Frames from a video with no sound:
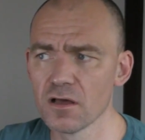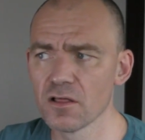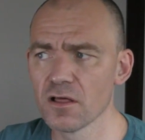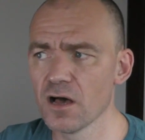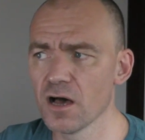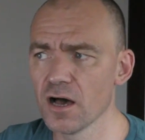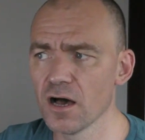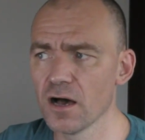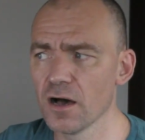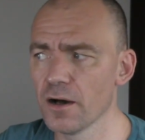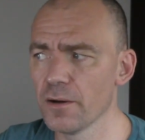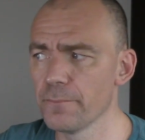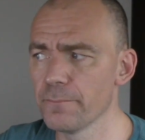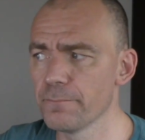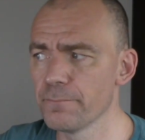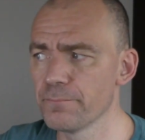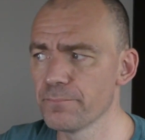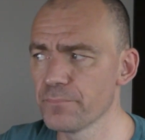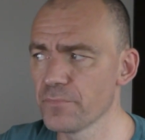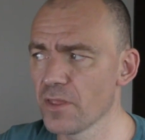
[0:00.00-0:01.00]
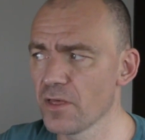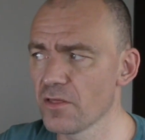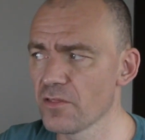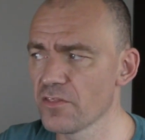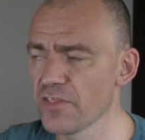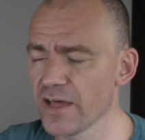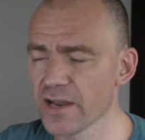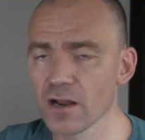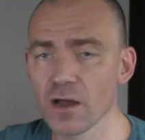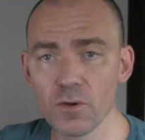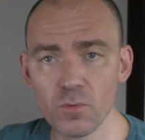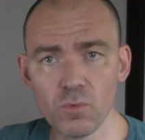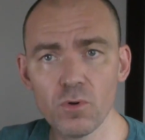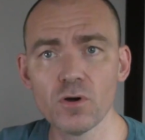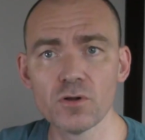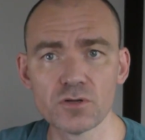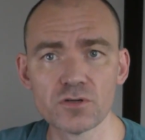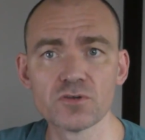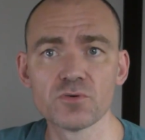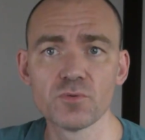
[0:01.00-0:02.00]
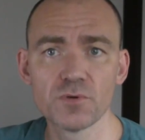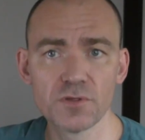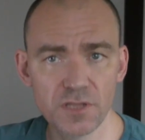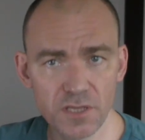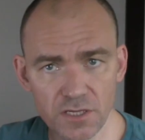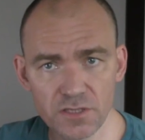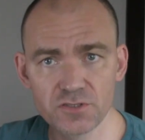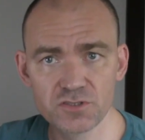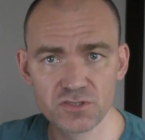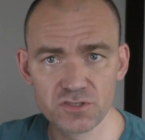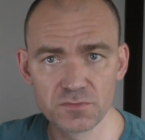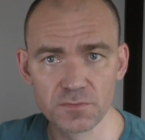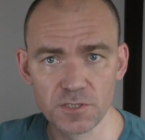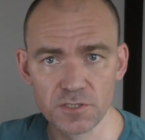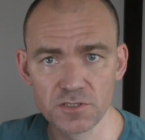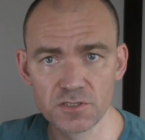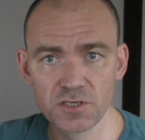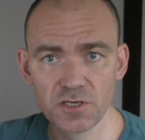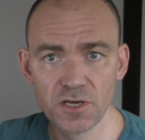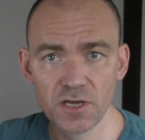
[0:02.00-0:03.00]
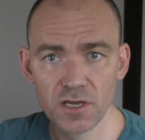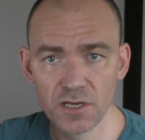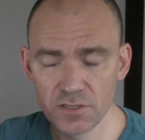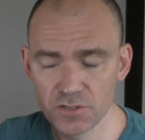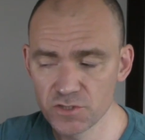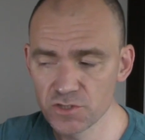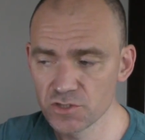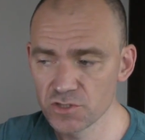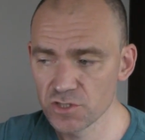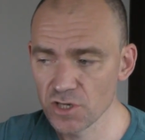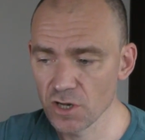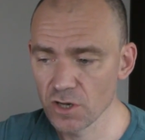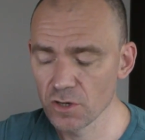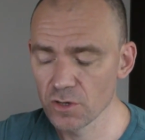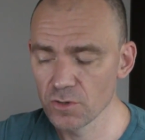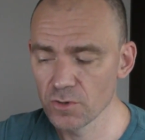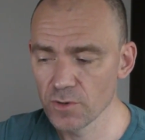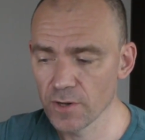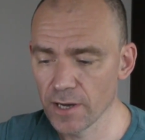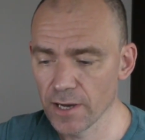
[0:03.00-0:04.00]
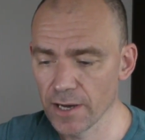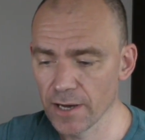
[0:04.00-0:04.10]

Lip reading: that I want with the instrument. So